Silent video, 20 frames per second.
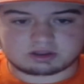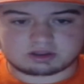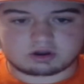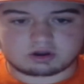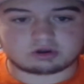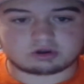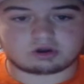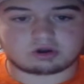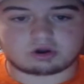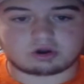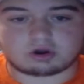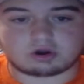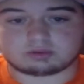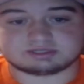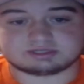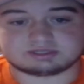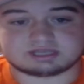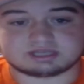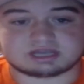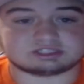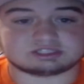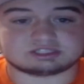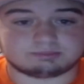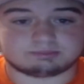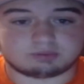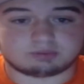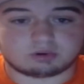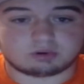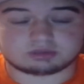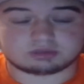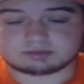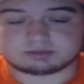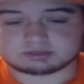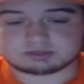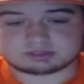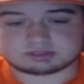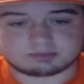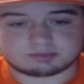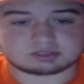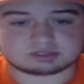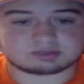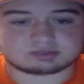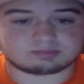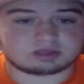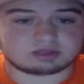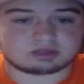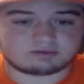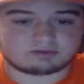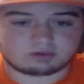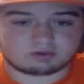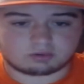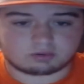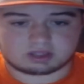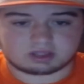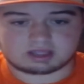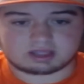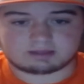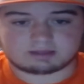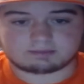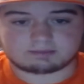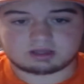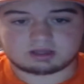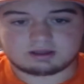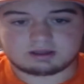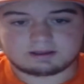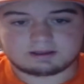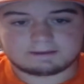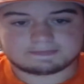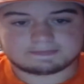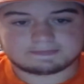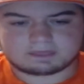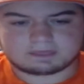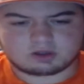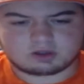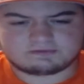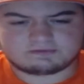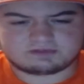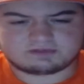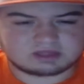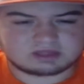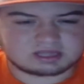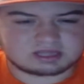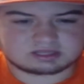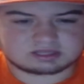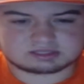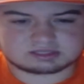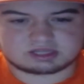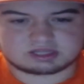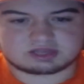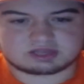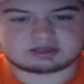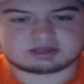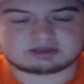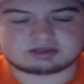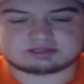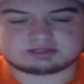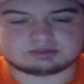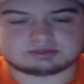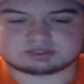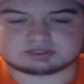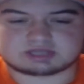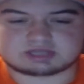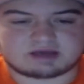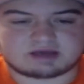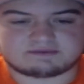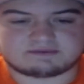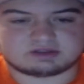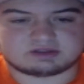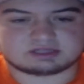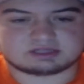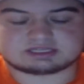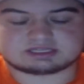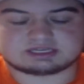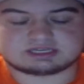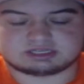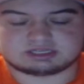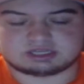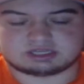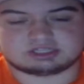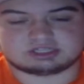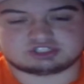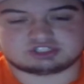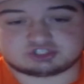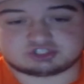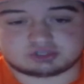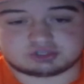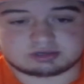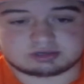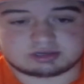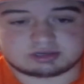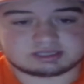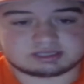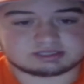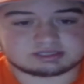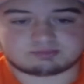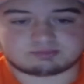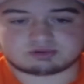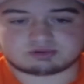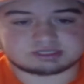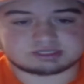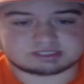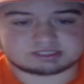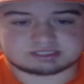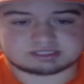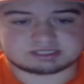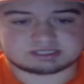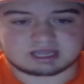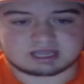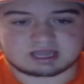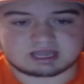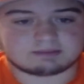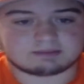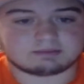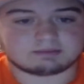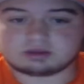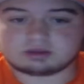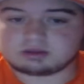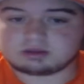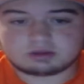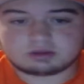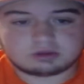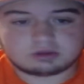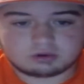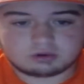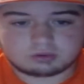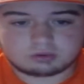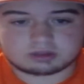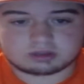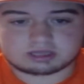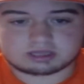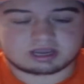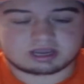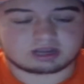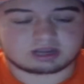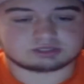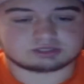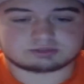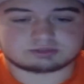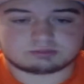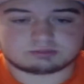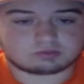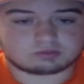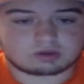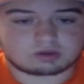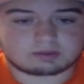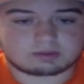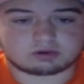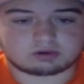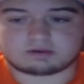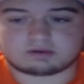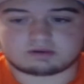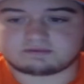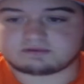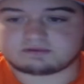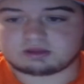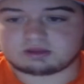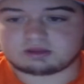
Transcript: Carter Hart was actually pulled. He was supposed to play the whole game. Hopefully that does nothing to his confidence. It shouldn't. It's a preseason game. Who really cares? Rub it off.